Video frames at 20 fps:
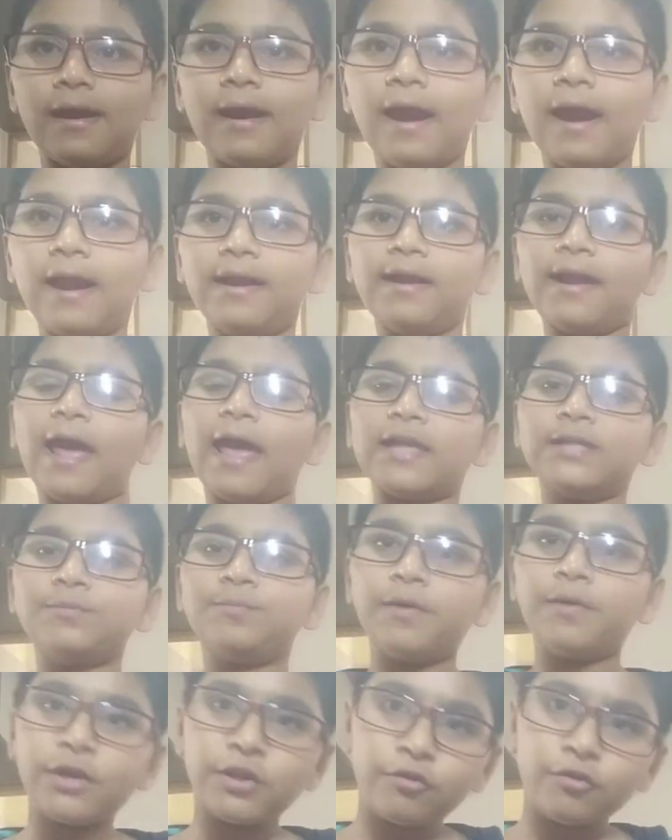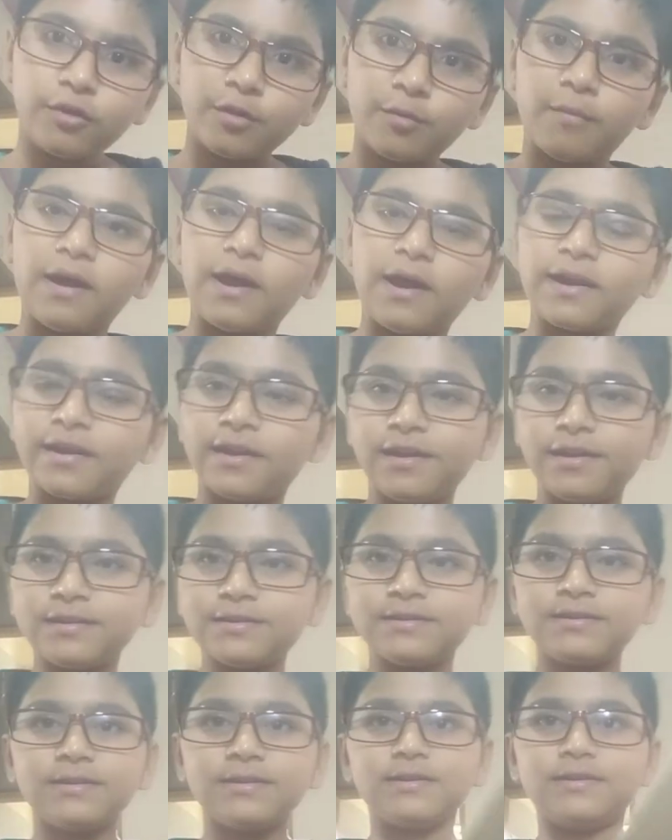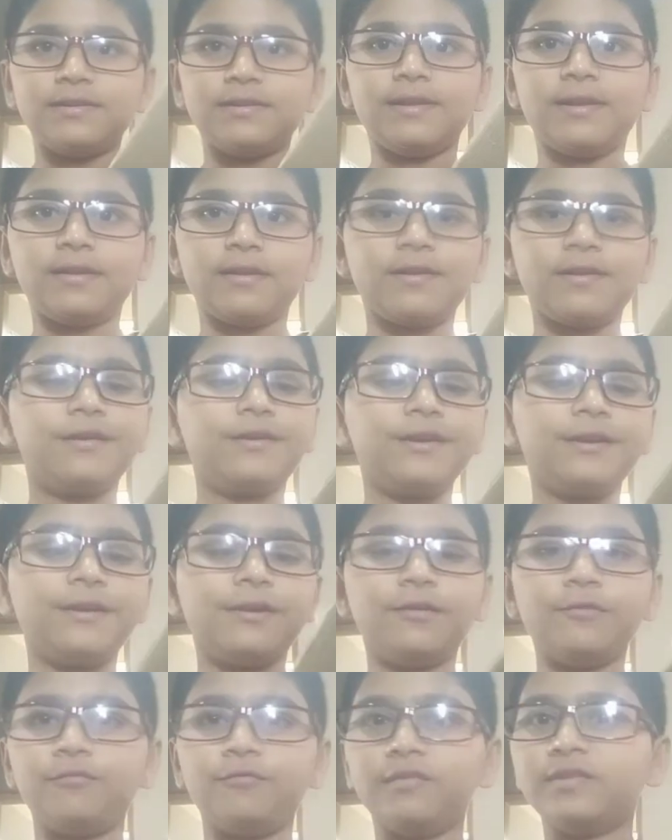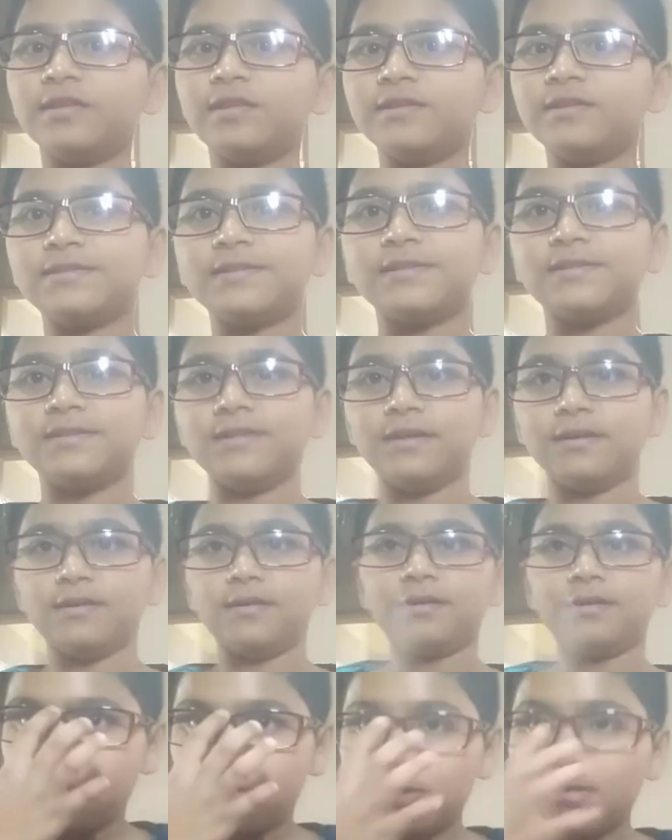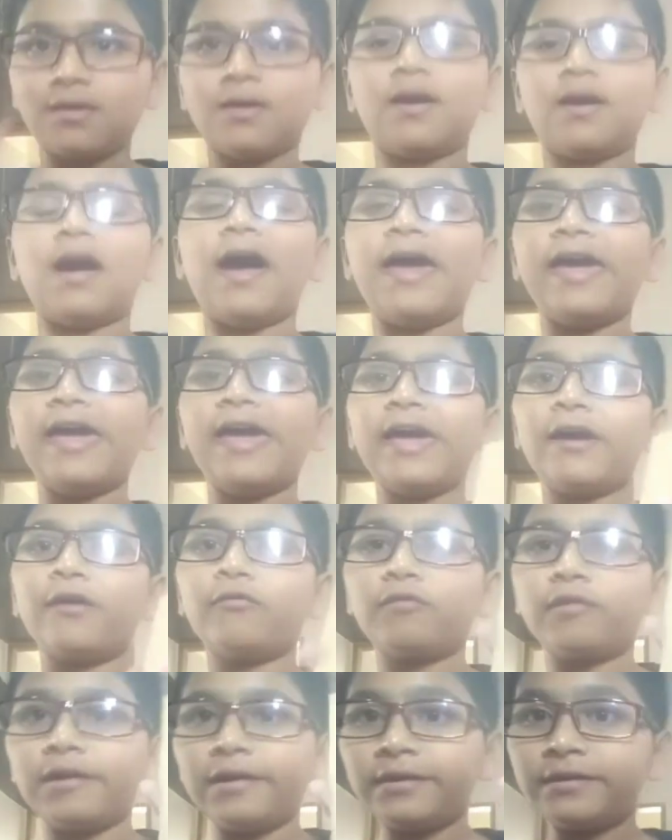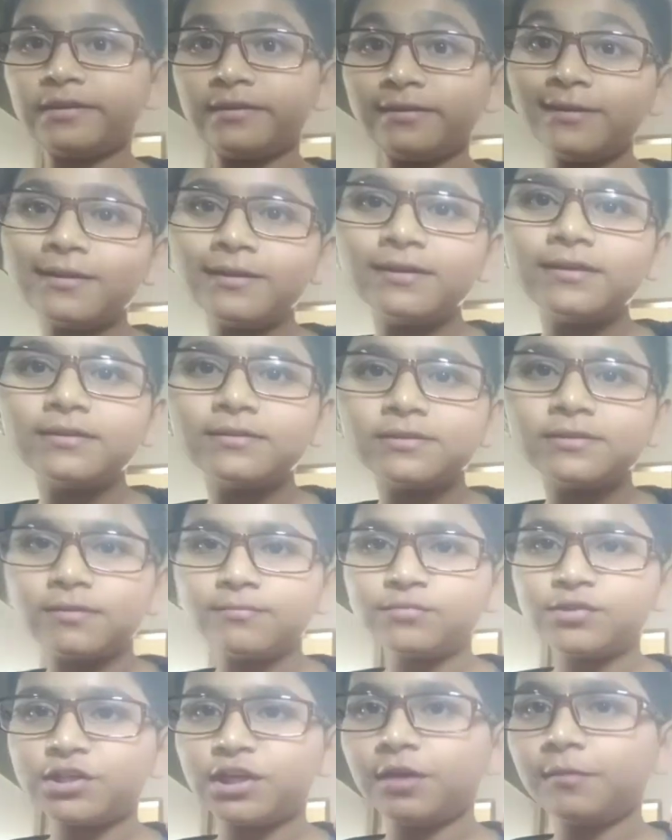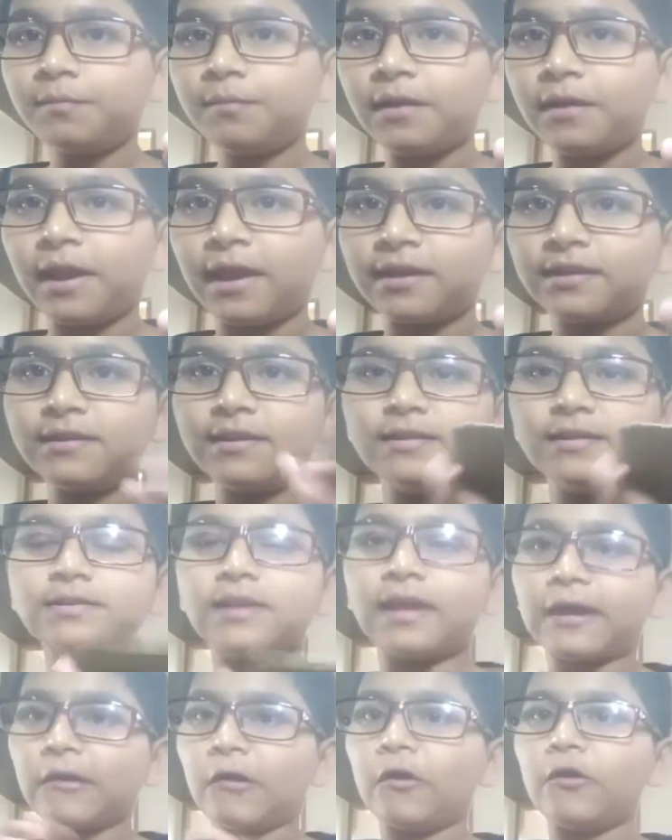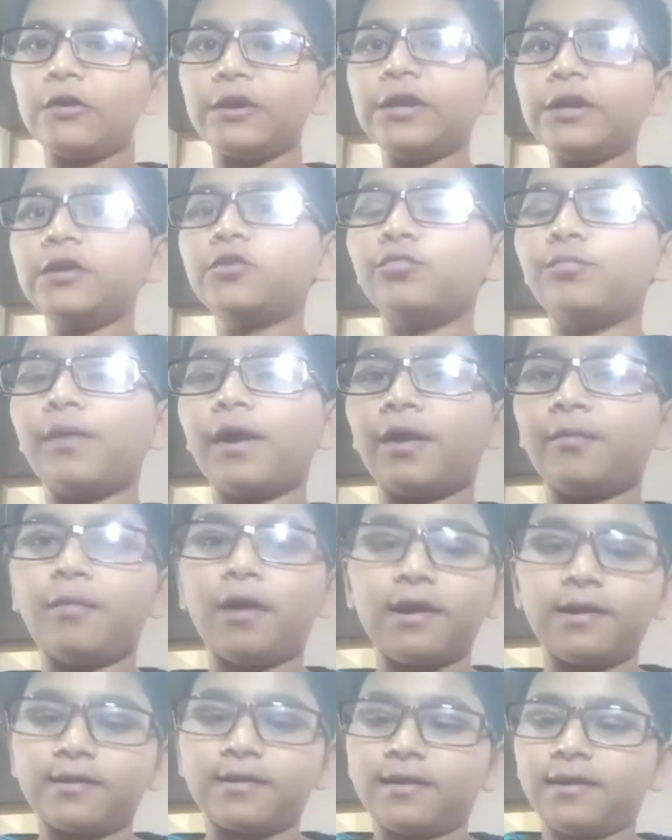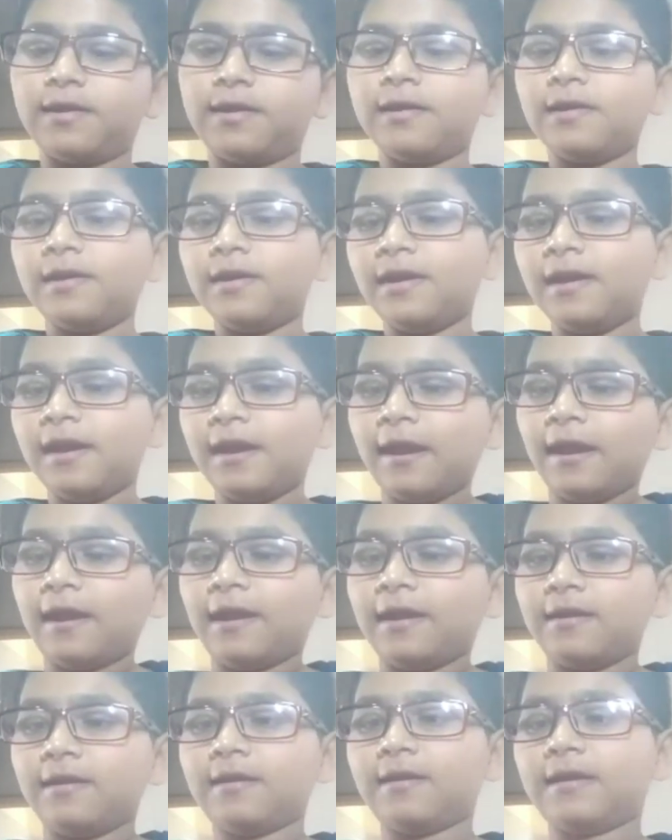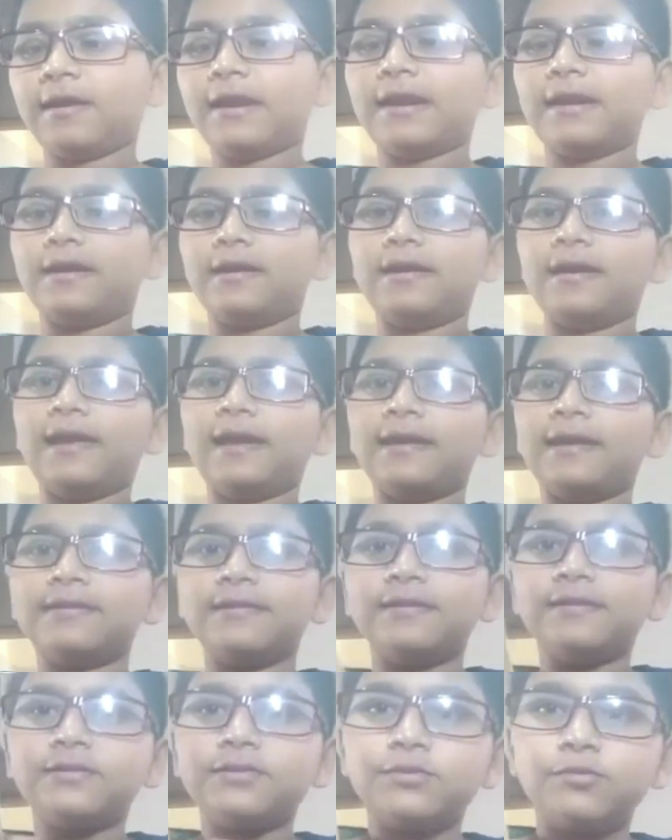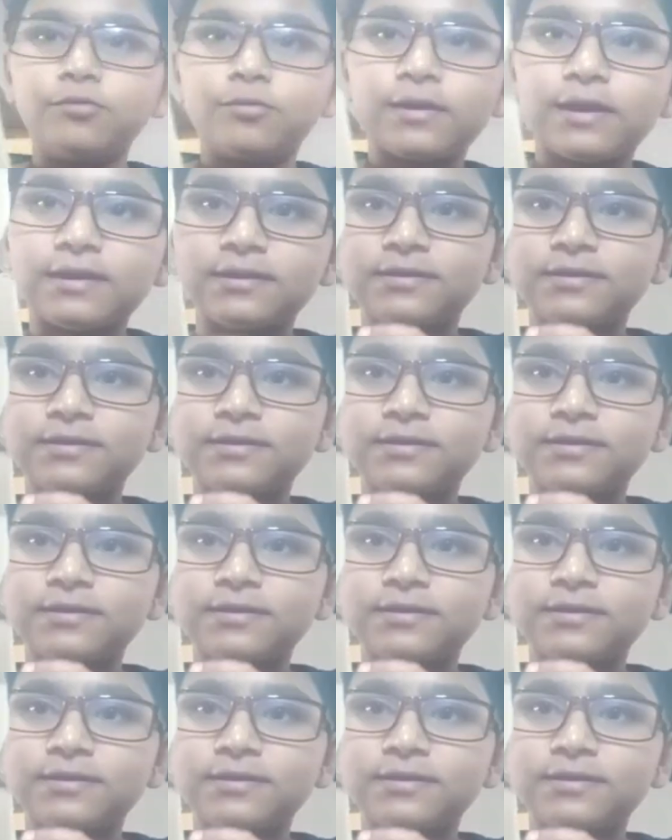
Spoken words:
And as per your markings, then cut it with a scissor. I have cut some shape like this according to my marking, and like this you can